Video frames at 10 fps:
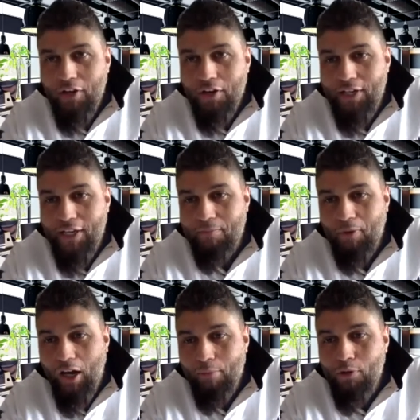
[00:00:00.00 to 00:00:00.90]
noticed, but
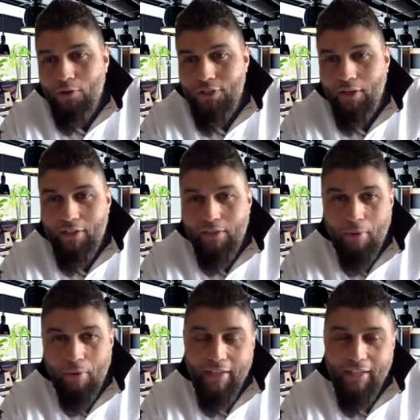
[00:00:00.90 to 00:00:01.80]
I'm also in
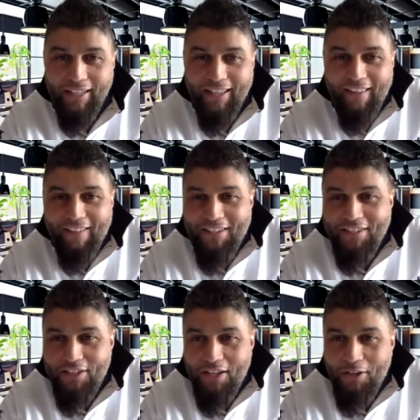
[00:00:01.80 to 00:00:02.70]
Dubai.
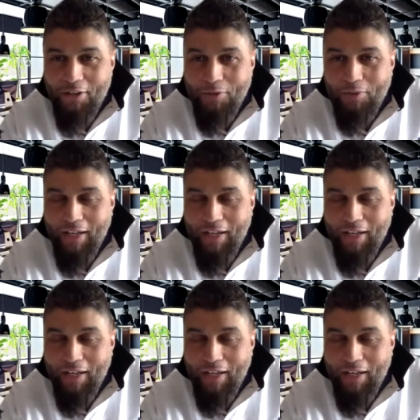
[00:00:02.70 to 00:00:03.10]
So um,